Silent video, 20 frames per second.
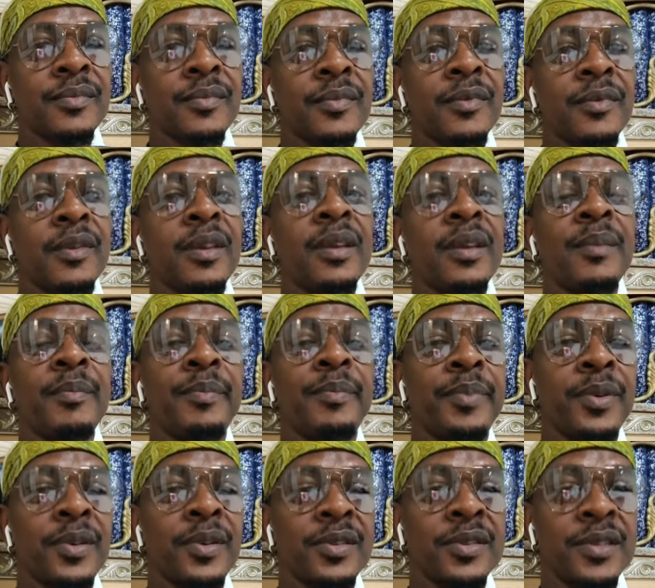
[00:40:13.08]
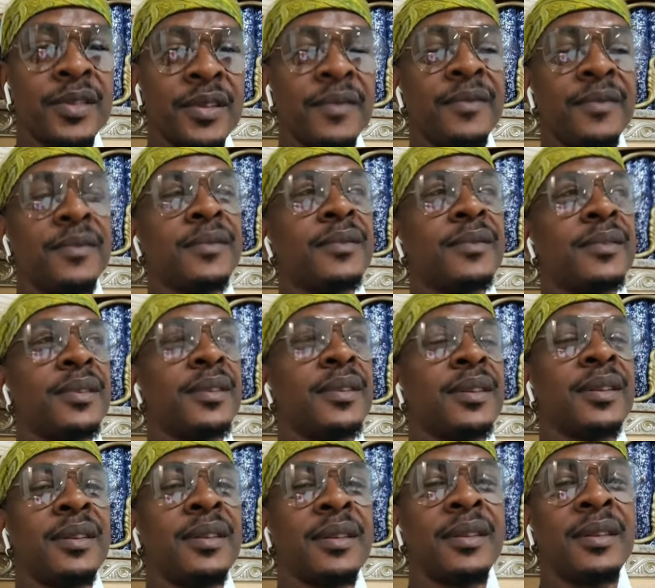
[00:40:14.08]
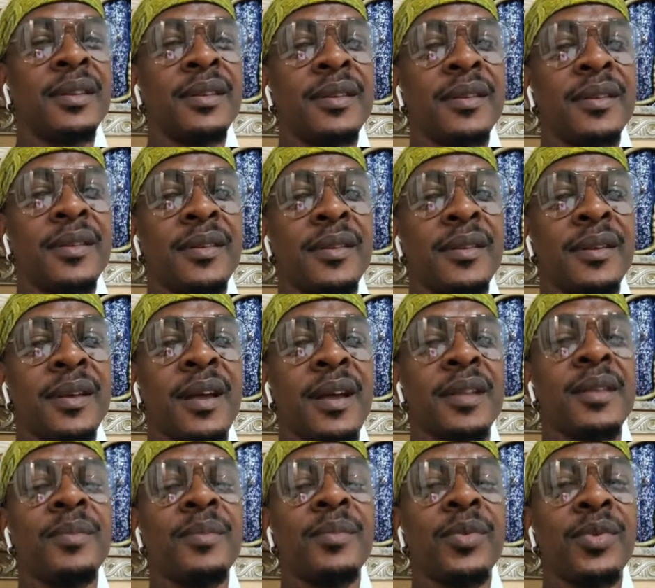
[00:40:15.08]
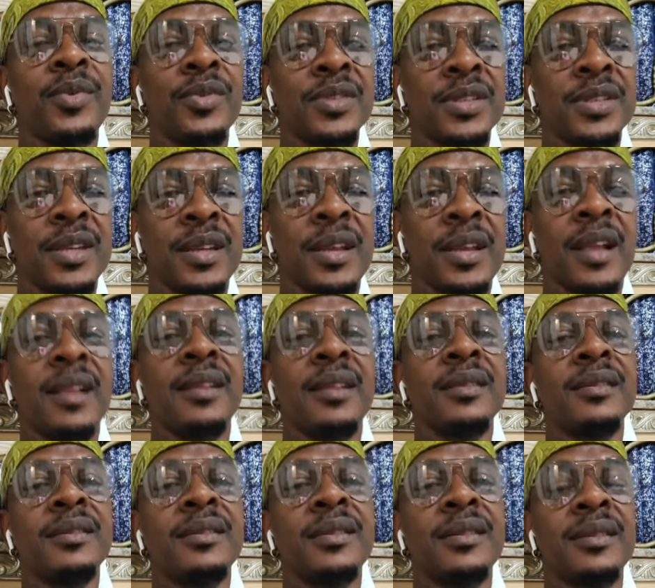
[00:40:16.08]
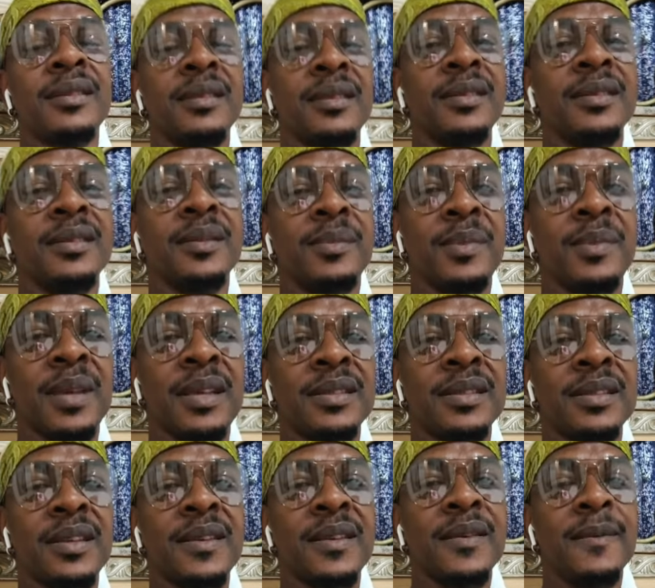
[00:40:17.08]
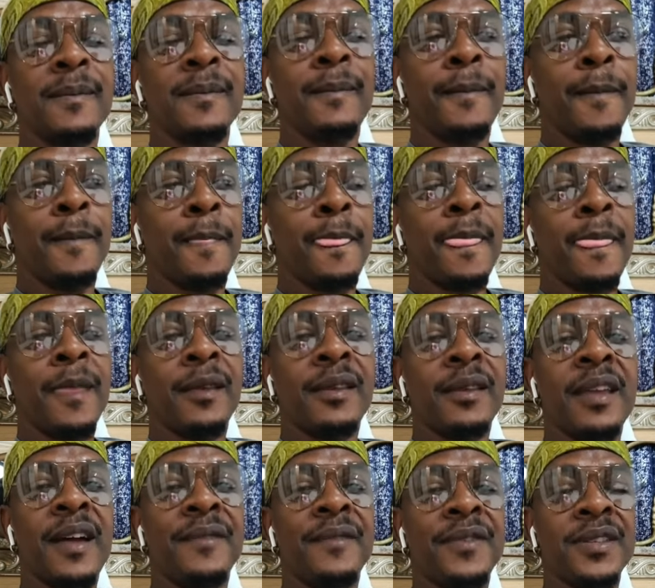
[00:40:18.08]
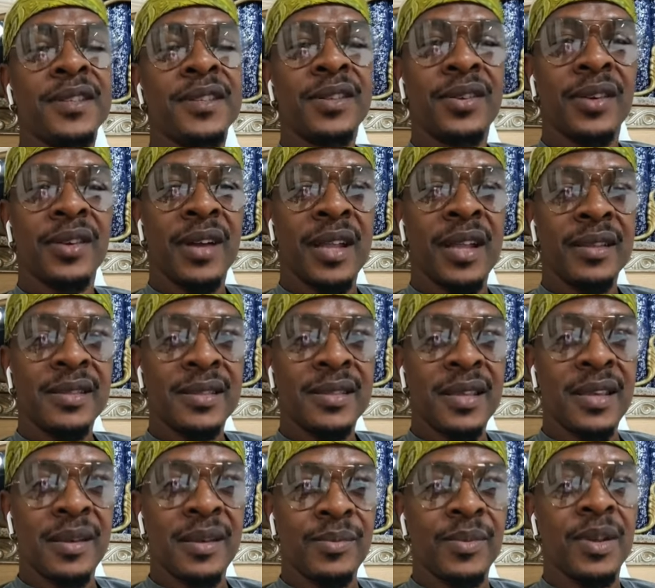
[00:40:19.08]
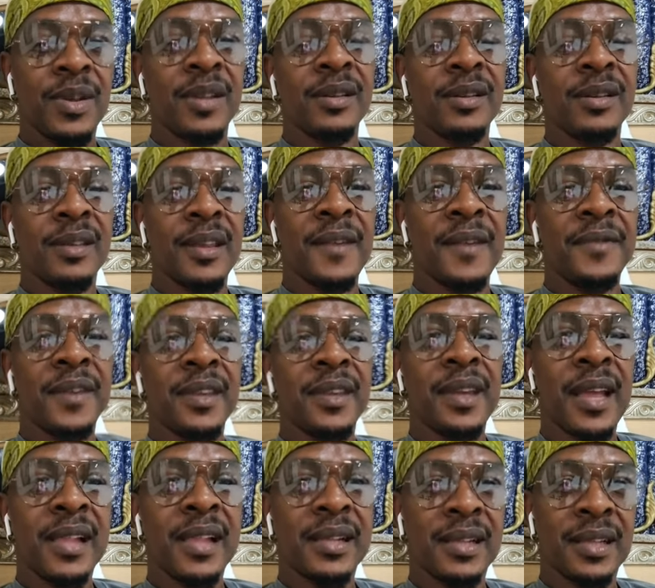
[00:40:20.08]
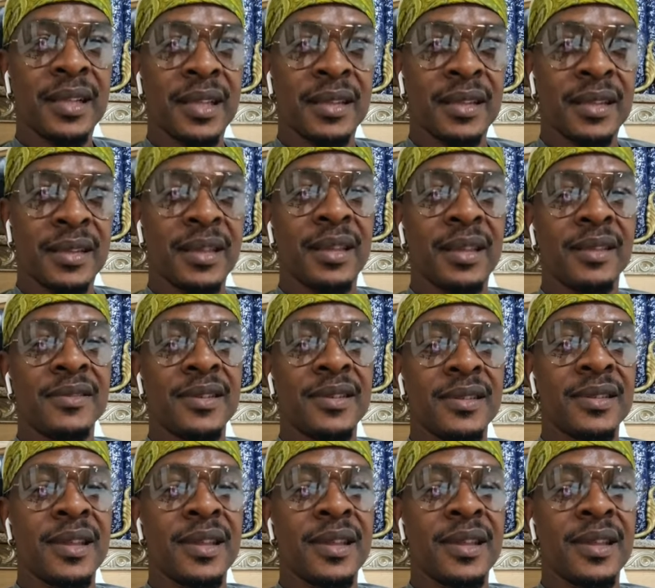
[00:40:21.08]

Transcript: Impulsive and emotional. is it me I You have to sit down and think, man. You have to calculate the thing, sister.